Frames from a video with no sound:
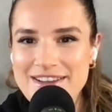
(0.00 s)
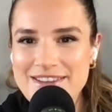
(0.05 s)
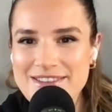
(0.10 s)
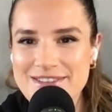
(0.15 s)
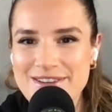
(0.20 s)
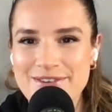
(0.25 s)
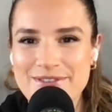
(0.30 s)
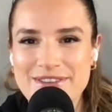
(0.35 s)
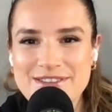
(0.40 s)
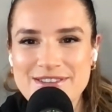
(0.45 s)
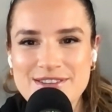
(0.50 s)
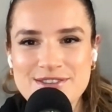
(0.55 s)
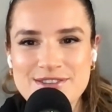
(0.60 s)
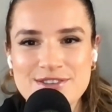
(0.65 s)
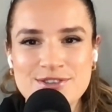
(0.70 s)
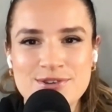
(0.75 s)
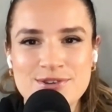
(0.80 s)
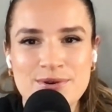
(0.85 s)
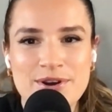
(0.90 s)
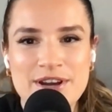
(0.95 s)
So this is
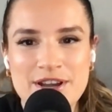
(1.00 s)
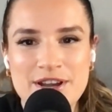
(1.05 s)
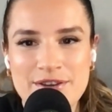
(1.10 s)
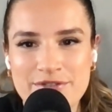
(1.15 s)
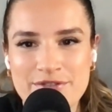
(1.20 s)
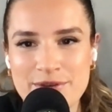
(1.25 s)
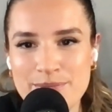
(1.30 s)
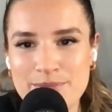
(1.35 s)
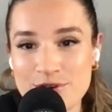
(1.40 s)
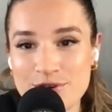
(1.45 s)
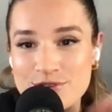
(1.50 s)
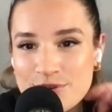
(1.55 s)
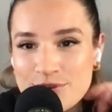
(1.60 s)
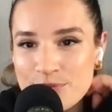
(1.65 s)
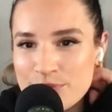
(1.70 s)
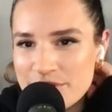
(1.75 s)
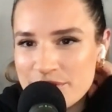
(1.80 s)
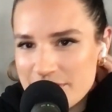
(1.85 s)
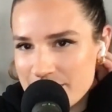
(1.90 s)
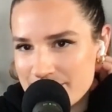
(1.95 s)
the story of the Mercer
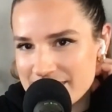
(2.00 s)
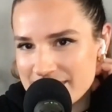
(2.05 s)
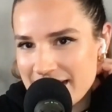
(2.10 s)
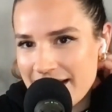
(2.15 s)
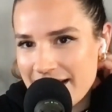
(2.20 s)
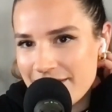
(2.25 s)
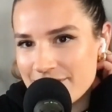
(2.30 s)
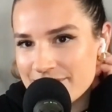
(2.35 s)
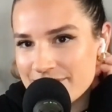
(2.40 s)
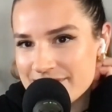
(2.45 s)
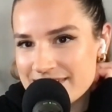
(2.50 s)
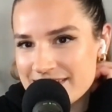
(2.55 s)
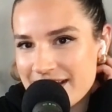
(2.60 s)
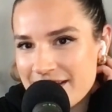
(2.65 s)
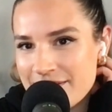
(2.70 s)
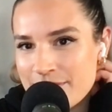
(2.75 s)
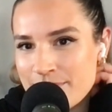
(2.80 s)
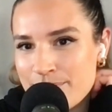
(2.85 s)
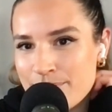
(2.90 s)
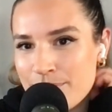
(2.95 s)
Williams House
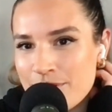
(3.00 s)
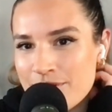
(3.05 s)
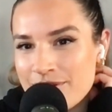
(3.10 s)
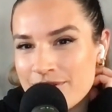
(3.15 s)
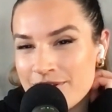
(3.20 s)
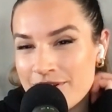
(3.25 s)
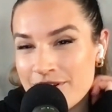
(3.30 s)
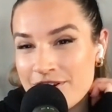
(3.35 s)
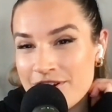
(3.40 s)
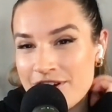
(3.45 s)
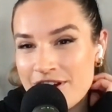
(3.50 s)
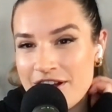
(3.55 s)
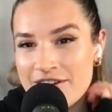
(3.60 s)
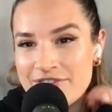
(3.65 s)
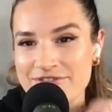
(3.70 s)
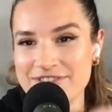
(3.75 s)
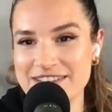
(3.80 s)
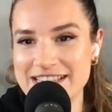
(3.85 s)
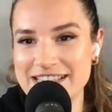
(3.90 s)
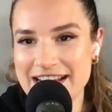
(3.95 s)
and the murder
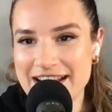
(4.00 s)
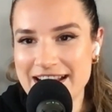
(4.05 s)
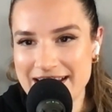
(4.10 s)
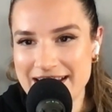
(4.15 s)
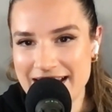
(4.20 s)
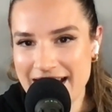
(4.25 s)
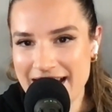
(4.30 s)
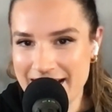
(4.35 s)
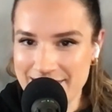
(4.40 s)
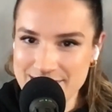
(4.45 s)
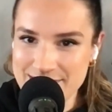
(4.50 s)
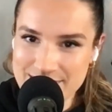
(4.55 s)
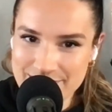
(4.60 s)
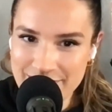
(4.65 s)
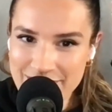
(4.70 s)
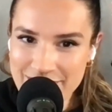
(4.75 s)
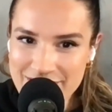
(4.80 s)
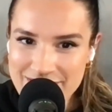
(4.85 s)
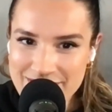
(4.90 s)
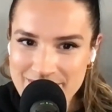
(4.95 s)
of Danny
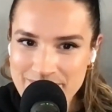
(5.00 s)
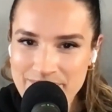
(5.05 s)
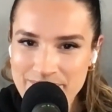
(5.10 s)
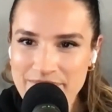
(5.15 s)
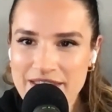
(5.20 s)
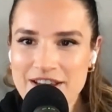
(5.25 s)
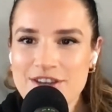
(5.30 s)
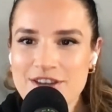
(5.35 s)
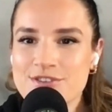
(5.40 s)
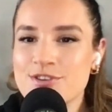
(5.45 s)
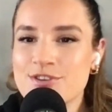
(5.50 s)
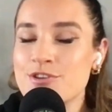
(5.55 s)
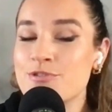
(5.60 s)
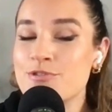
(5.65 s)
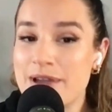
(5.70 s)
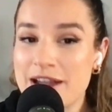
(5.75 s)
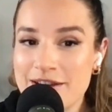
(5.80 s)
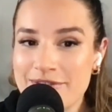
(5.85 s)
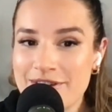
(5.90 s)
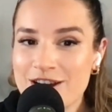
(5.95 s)
Hansford. So you
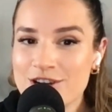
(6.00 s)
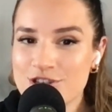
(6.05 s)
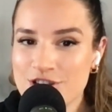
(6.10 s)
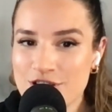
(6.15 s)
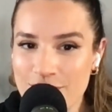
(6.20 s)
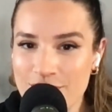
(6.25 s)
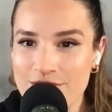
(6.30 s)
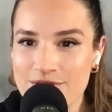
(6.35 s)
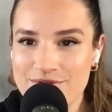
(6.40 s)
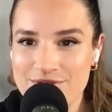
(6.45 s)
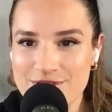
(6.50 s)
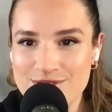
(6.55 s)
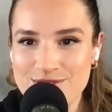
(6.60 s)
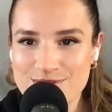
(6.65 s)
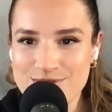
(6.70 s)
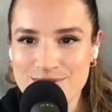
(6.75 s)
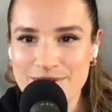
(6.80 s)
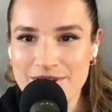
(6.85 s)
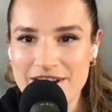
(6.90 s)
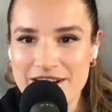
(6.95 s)
may have actually heard of this
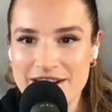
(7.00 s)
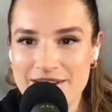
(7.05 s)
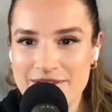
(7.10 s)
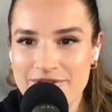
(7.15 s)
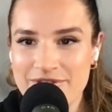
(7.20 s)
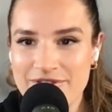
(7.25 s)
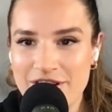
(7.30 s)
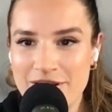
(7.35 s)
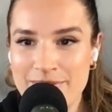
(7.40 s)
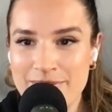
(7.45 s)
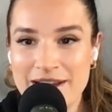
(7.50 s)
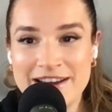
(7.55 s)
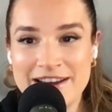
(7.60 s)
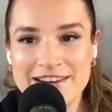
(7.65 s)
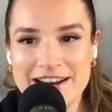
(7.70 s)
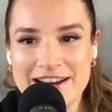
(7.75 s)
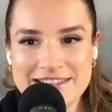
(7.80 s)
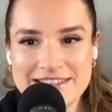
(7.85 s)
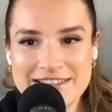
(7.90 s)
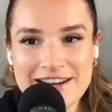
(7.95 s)
story from a
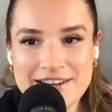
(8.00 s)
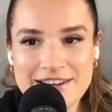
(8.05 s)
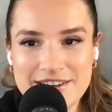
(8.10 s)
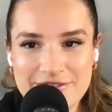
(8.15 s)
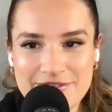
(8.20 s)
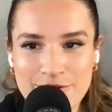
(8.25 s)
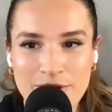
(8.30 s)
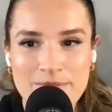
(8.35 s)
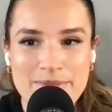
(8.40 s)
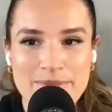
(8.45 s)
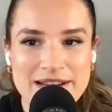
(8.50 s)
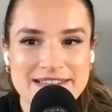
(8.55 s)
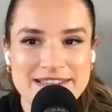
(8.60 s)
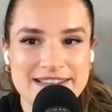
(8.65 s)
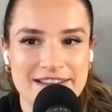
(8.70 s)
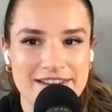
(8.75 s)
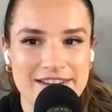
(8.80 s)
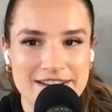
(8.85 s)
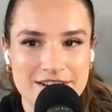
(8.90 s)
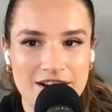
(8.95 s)
1994
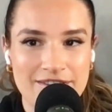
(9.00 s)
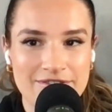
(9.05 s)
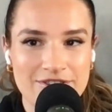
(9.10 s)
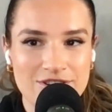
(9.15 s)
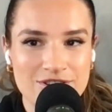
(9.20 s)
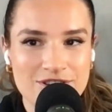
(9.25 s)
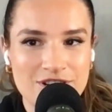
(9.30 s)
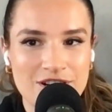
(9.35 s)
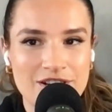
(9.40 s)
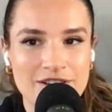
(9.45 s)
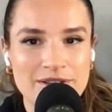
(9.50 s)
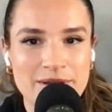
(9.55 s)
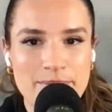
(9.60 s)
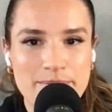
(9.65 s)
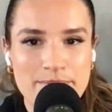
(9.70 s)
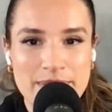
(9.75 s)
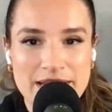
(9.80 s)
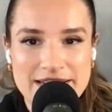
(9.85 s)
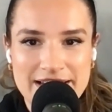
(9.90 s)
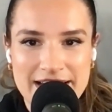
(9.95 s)
best-selling novel called
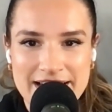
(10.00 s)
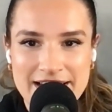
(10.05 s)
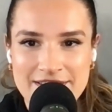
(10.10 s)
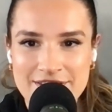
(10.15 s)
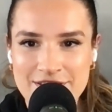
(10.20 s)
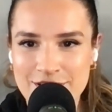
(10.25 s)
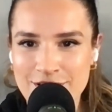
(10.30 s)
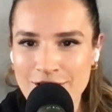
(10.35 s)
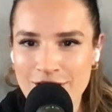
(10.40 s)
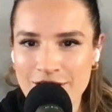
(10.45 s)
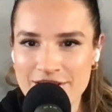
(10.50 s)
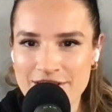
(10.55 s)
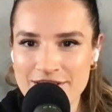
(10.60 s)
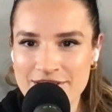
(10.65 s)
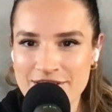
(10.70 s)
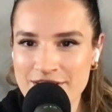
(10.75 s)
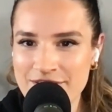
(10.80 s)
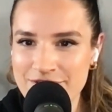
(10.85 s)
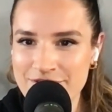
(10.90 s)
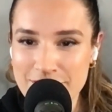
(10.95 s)
Midnight in the
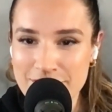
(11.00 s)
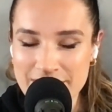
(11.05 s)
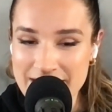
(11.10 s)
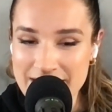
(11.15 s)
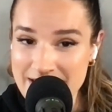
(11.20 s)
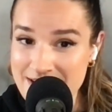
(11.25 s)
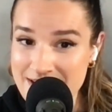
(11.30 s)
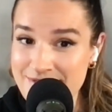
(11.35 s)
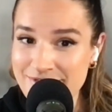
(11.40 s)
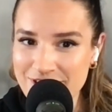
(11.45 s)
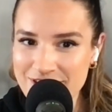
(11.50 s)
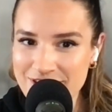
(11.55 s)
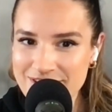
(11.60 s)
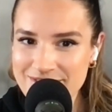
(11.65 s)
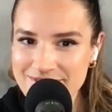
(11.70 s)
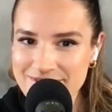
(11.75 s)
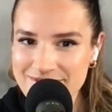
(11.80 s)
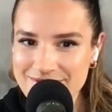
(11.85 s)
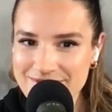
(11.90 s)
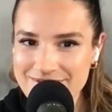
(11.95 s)
Garden of Good and Evil.
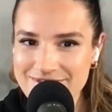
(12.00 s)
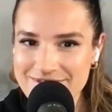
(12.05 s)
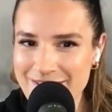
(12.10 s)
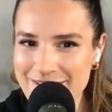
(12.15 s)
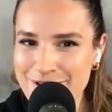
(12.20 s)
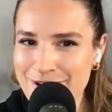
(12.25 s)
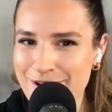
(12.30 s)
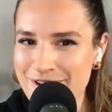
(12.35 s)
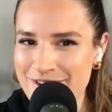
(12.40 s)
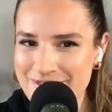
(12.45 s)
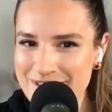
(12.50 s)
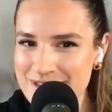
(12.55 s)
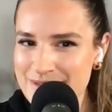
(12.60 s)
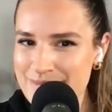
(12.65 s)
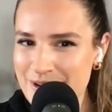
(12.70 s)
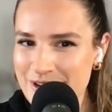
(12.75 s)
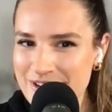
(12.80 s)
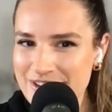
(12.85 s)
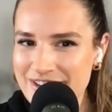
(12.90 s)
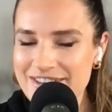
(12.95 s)
Have you heard of this
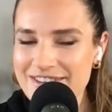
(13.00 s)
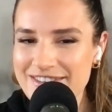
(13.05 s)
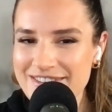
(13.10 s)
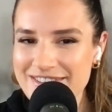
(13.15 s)
book?